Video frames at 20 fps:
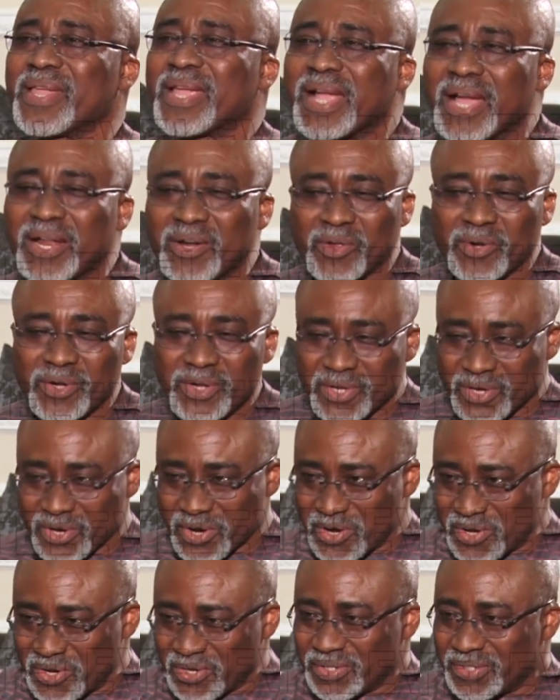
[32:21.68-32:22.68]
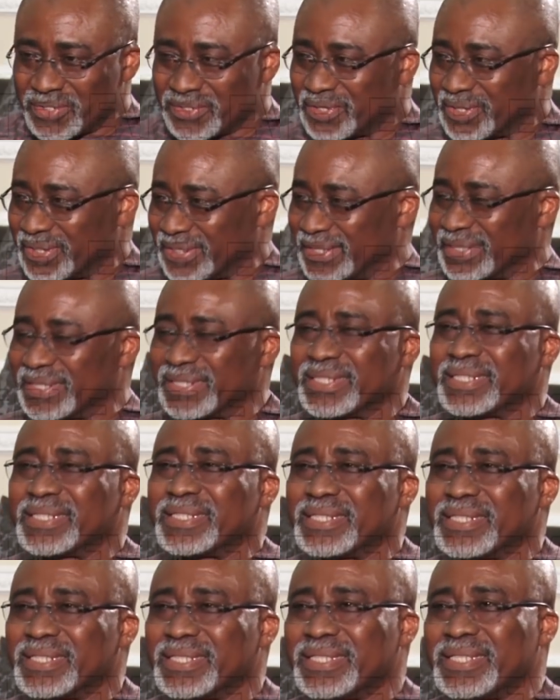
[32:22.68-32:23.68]
can only call
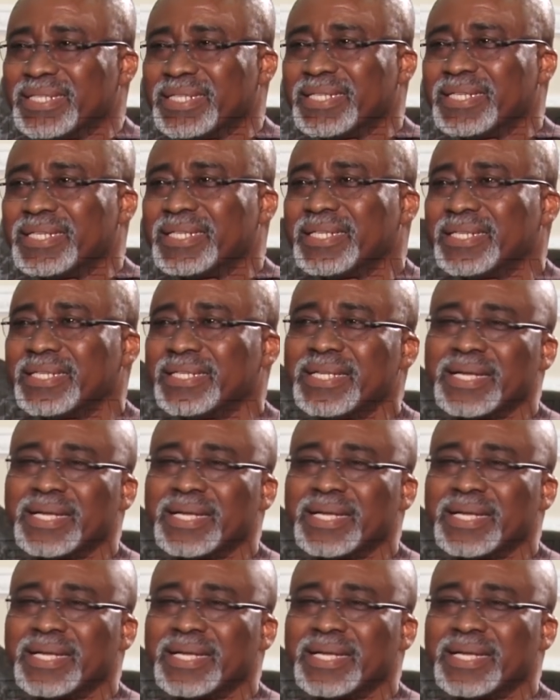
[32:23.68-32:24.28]
the